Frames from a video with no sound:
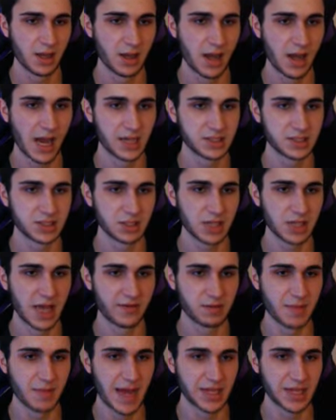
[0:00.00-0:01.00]
I still
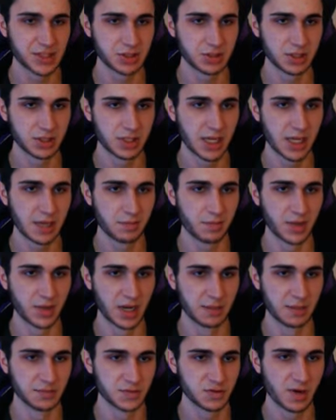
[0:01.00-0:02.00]
haven't mastered it yet, but
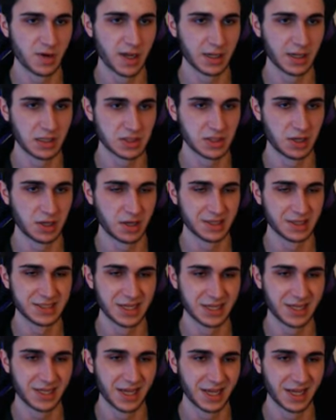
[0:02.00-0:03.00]
I'm trying as hard as
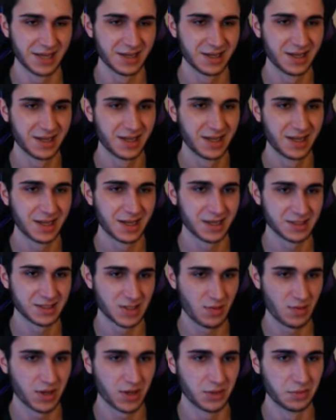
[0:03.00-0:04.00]
I can because
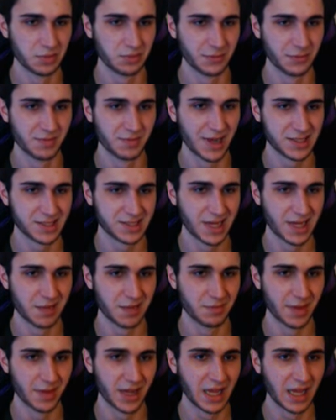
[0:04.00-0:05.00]
I want to improve my
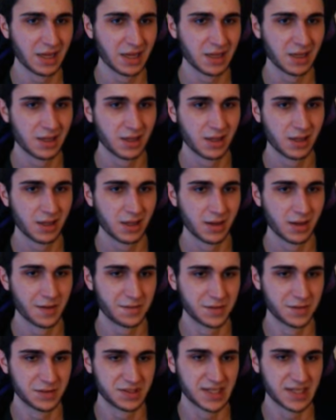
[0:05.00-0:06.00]
time by a
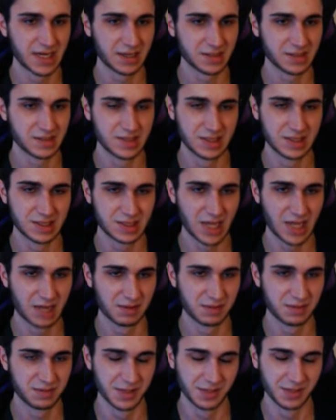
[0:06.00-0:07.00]
few seconds each time
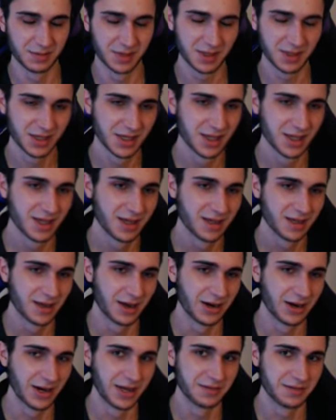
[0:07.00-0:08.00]
I PB.
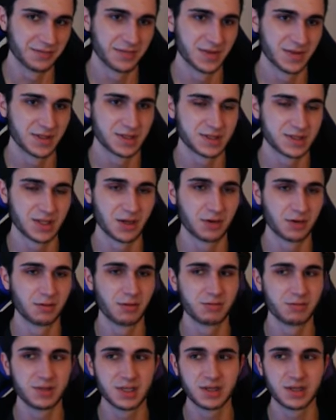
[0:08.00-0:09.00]
Alright, so
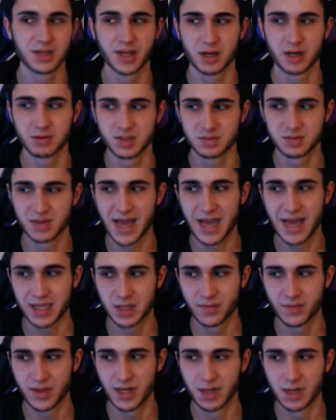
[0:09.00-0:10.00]
what we did there was we
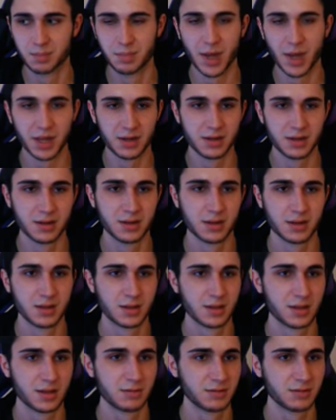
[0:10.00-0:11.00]
activated a button.
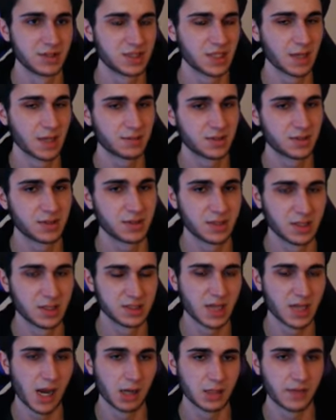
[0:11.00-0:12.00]
We skipped the
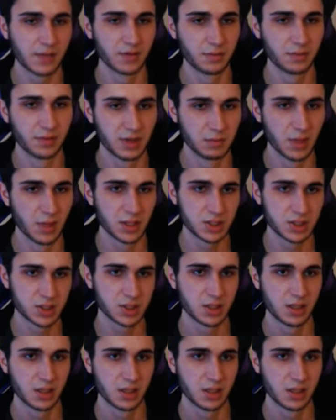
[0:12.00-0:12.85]
entire level pretty much.